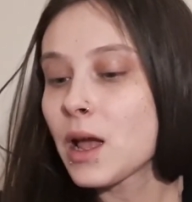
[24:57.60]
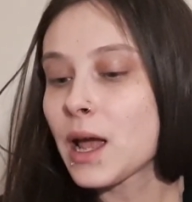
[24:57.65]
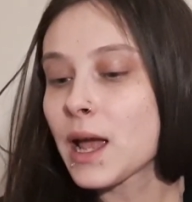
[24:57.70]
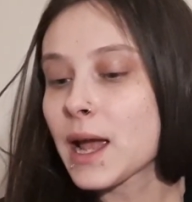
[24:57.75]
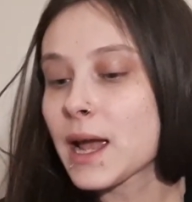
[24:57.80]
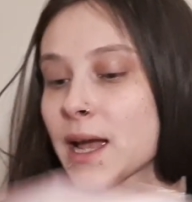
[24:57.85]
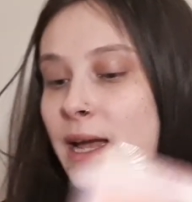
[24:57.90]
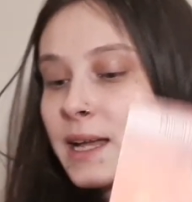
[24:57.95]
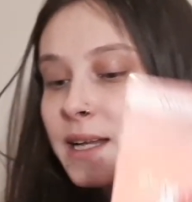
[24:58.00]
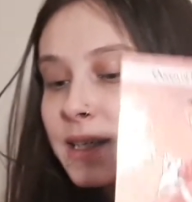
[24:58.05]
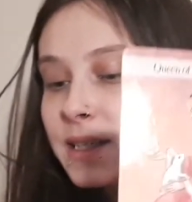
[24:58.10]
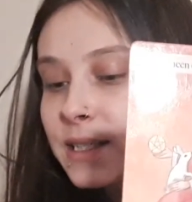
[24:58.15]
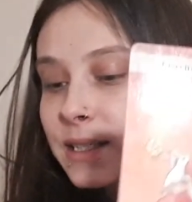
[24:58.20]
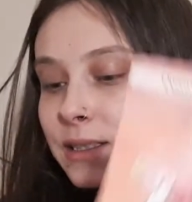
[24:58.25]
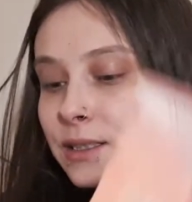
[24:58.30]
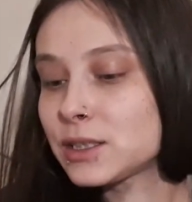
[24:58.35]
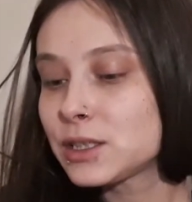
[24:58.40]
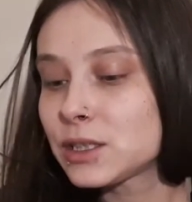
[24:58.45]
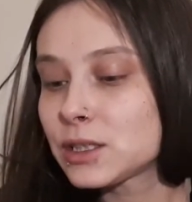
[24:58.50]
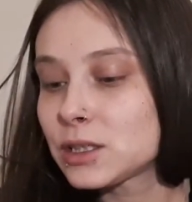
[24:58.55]
and,
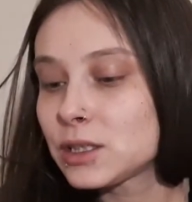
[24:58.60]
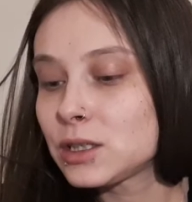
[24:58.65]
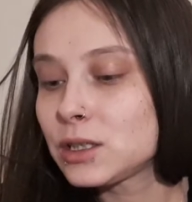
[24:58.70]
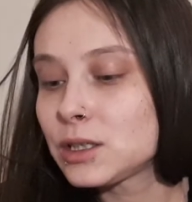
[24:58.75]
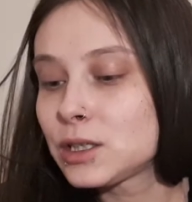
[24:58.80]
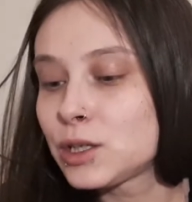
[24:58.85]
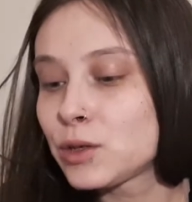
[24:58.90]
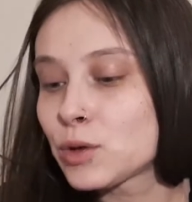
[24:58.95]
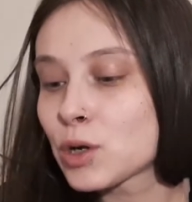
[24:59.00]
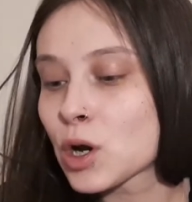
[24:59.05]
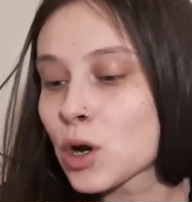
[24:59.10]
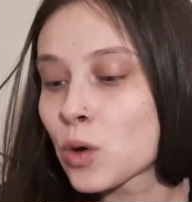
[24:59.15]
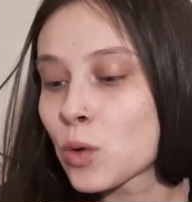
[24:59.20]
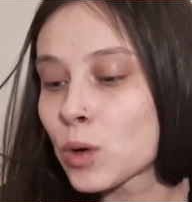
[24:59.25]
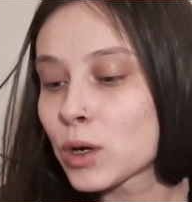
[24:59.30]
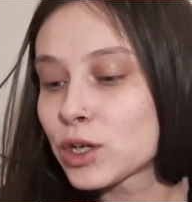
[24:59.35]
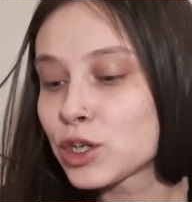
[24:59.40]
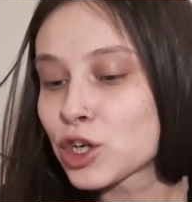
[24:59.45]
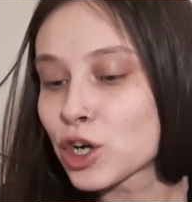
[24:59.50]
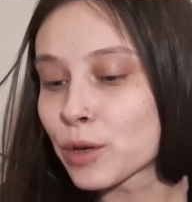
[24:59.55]
you know,
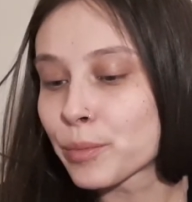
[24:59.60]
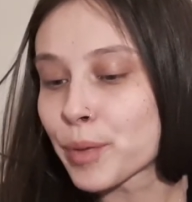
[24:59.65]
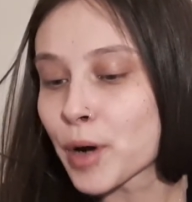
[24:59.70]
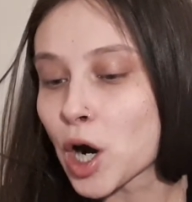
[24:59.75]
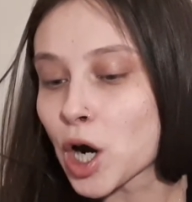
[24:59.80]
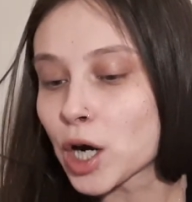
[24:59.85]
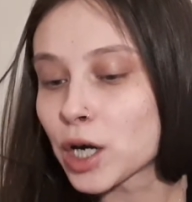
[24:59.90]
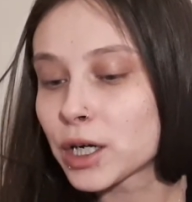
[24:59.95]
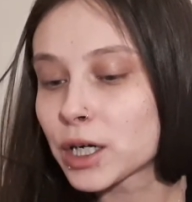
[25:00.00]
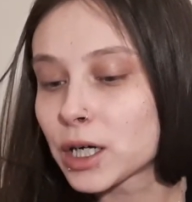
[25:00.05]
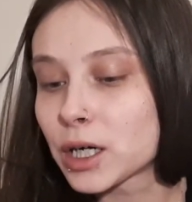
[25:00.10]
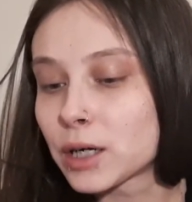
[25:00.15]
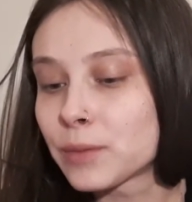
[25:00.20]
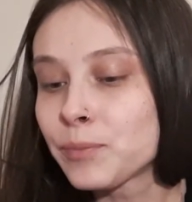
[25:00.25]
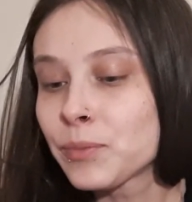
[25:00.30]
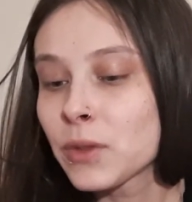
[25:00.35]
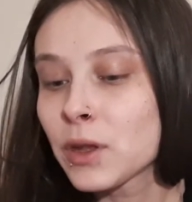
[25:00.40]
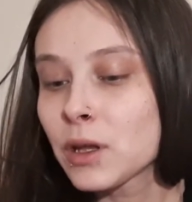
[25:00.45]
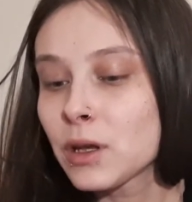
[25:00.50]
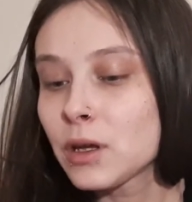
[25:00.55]
your partner.
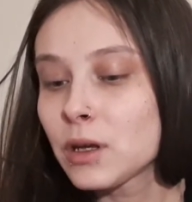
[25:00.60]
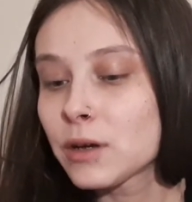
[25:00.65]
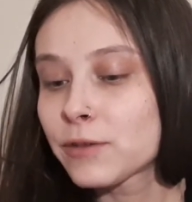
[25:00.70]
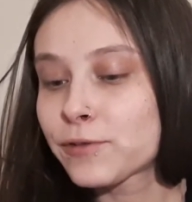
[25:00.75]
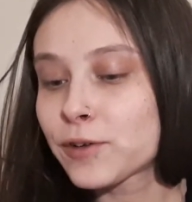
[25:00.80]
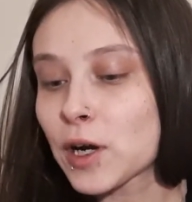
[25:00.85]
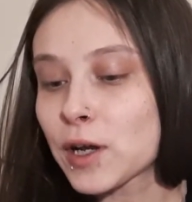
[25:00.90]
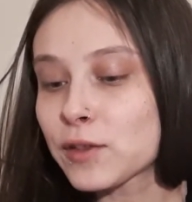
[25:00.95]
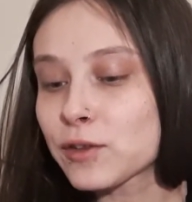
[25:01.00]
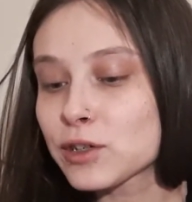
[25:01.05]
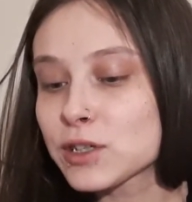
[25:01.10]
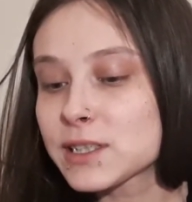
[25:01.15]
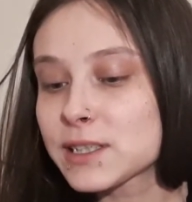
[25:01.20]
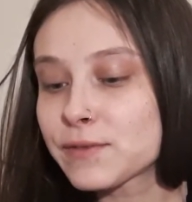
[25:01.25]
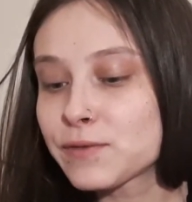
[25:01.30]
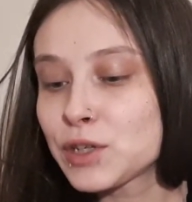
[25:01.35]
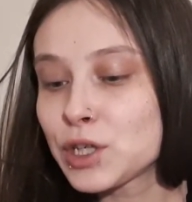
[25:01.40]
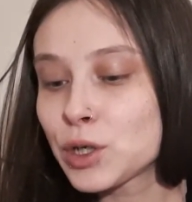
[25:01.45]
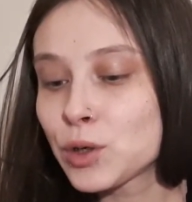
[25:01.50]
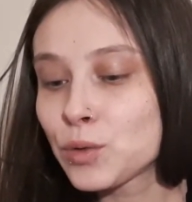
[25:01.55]
For others of
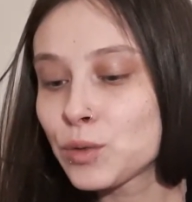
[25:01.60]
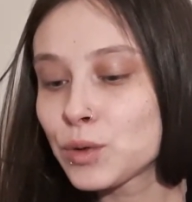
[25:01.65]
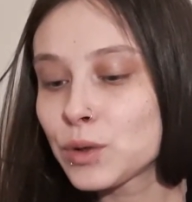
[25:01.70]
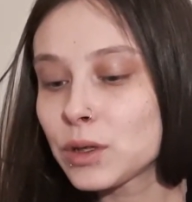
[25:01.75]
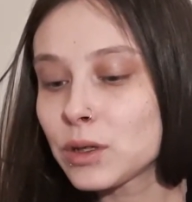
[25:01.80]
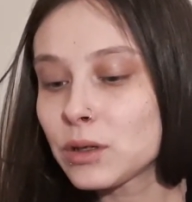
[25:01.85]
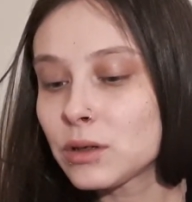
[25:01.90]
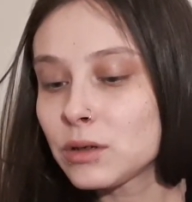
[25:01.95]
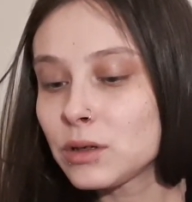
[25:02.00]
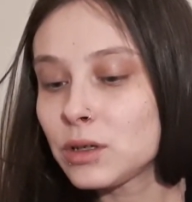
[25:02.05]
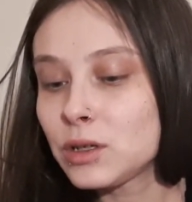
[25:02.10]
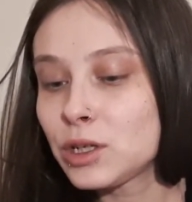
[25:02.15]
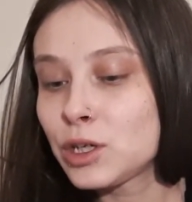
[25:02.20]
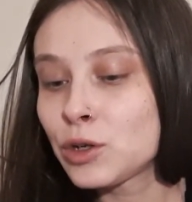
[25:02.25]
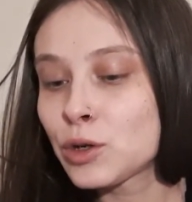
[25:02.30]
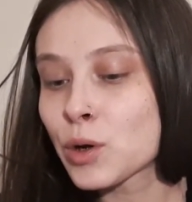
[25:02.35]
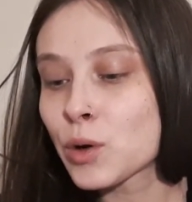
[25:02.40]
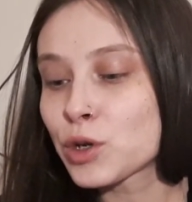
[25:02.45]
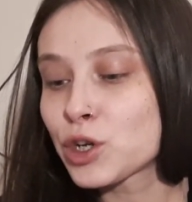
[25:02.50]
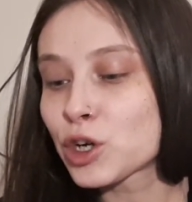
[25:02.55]
you, you
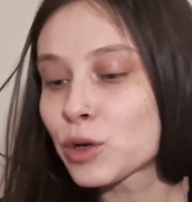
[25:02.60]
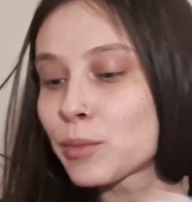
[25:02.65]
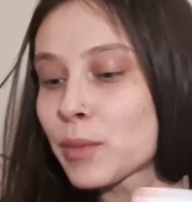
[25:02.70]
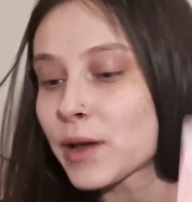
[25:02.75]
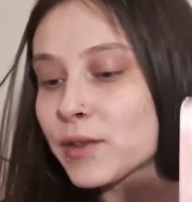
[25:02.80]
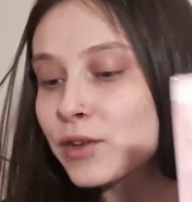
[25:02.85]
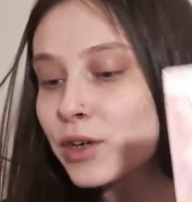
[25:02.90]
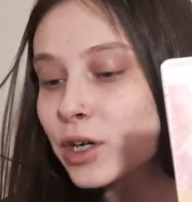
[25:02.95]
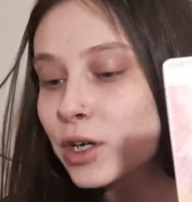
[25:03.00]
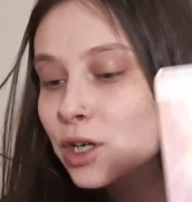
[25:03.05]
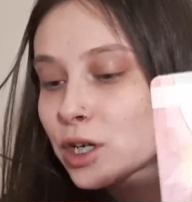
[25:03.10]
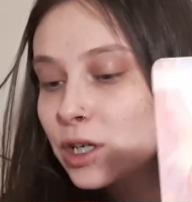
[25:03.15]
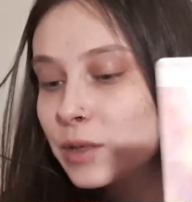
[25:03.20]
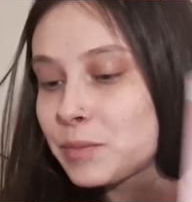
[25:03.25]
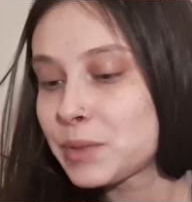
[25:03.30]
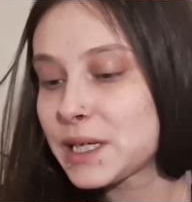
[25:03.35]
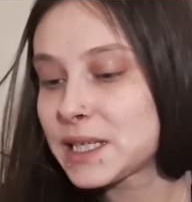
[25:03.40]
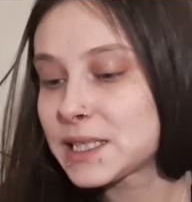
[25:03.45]
know, your mother could be